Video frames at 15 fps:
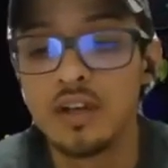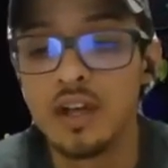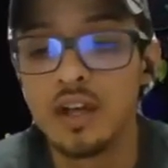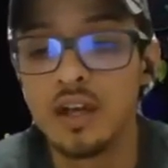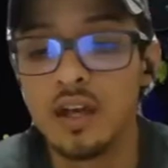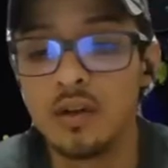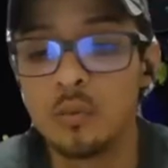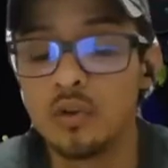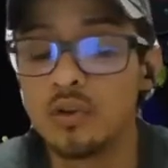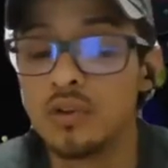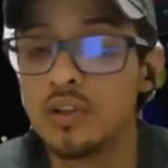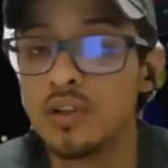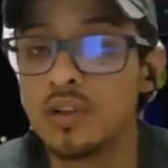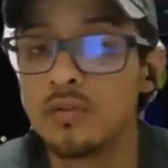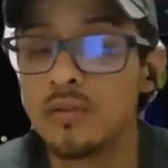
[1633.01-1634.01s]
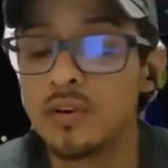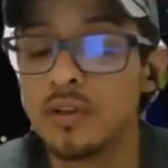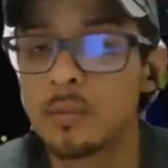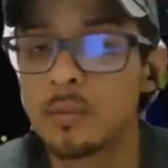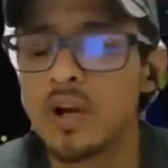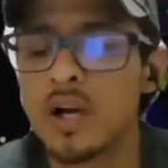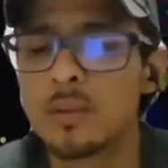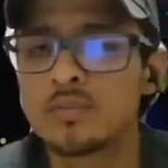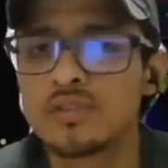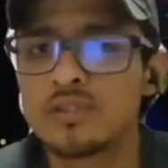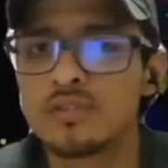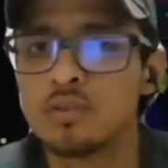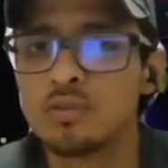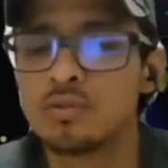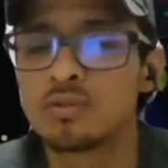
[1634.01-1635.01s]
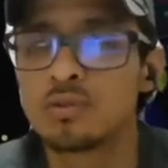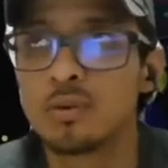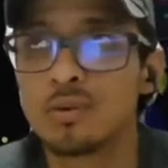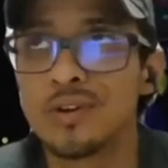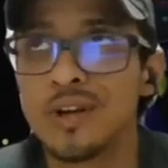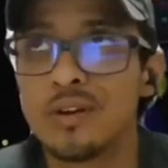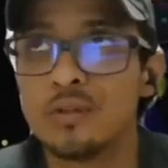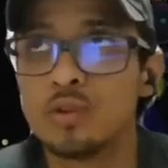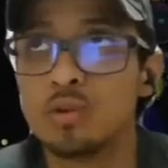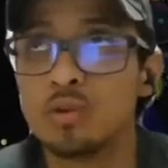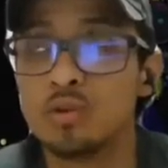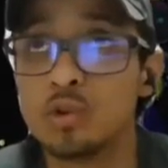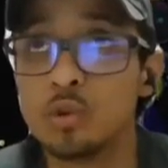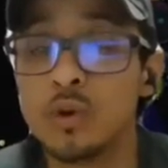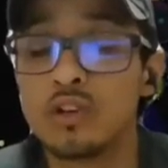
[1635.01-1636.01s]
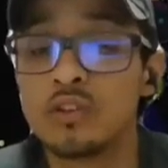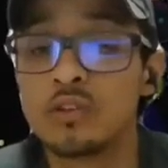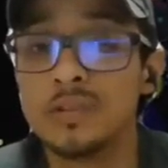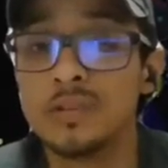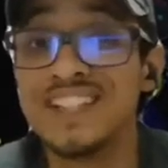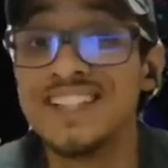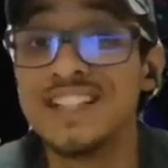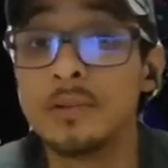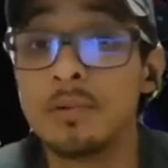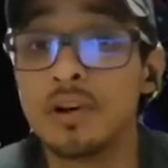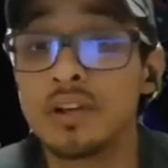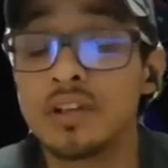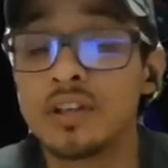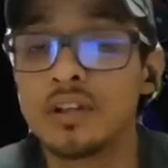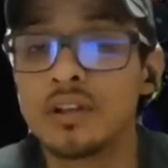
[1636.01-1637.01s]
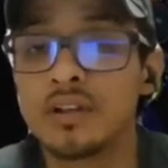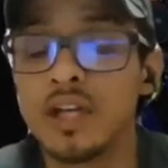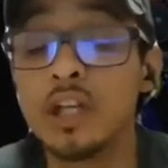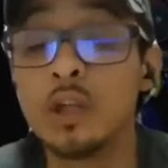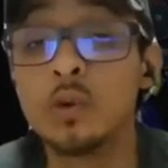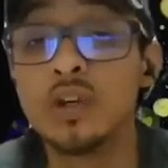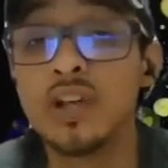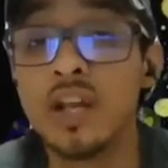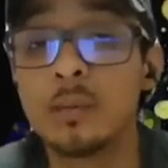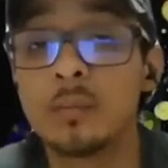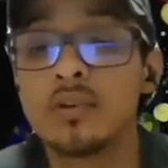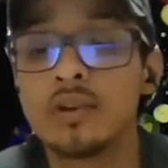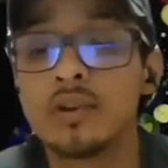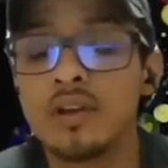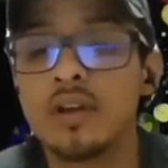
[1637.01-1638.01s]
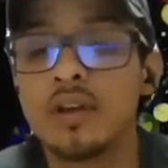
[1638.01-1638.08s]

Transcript: And when you get in developer options, you scroll down to USB debugging, and you enable it.